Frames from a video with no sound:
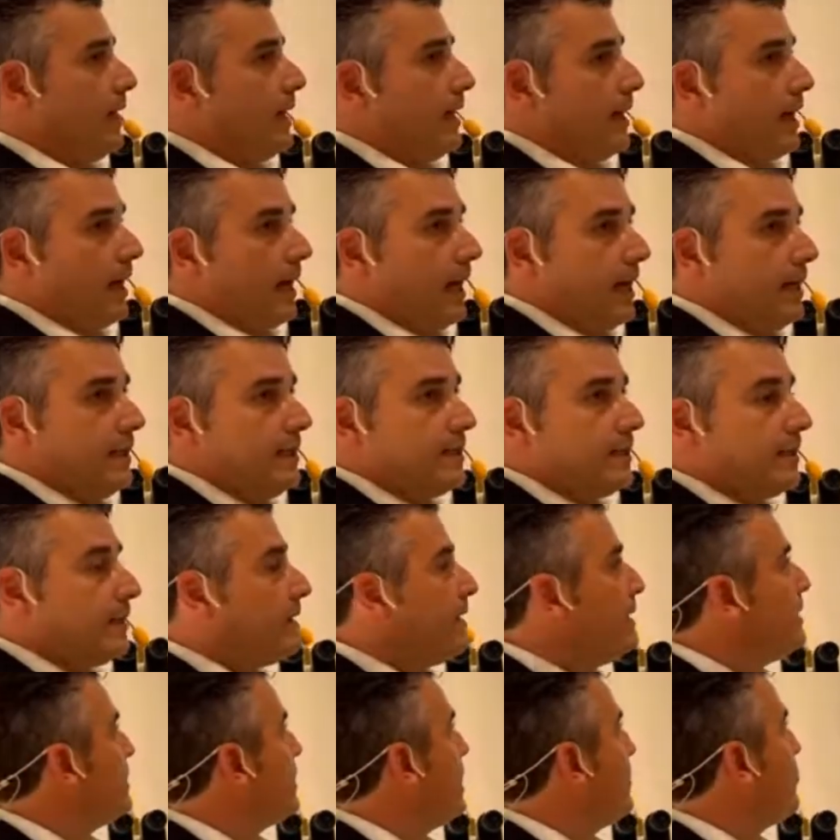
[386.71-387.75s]
analyze
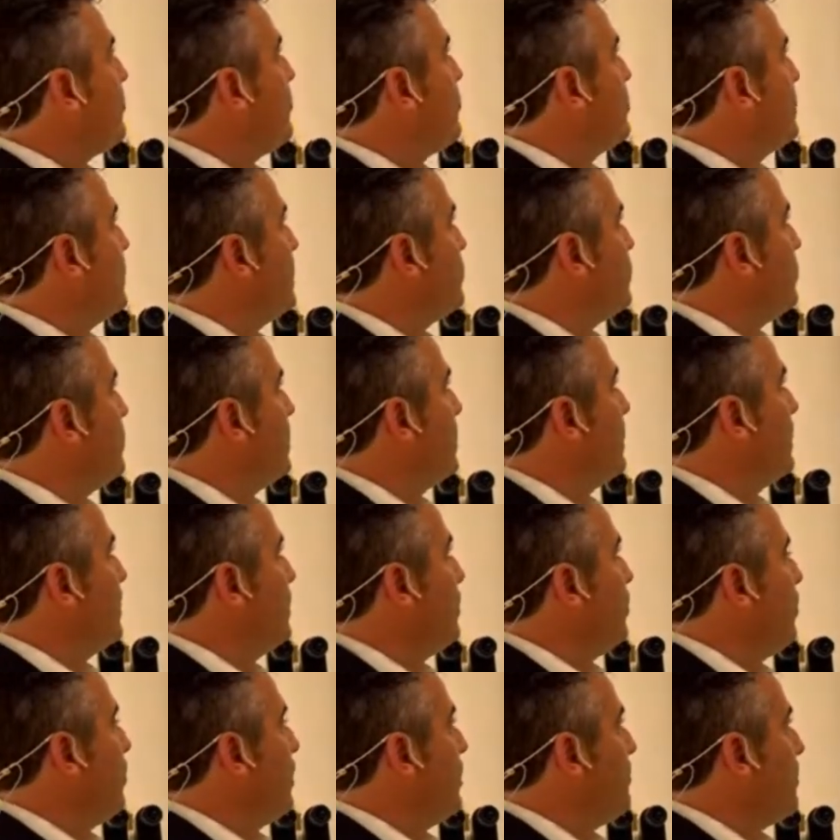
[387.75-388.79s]
this type of mutation in
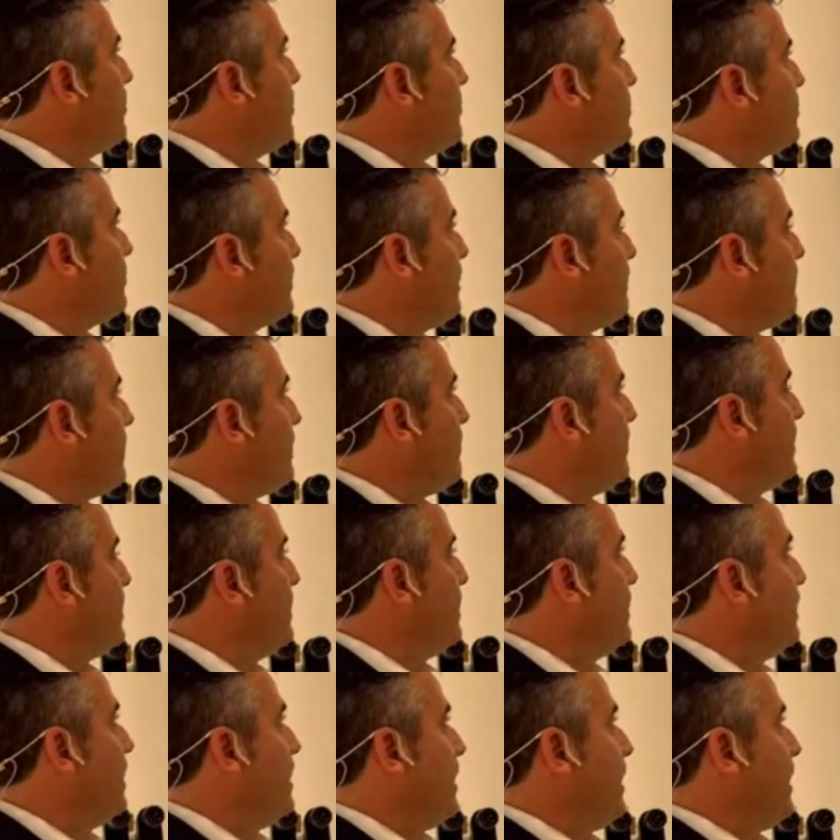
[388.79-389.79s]
other members of the family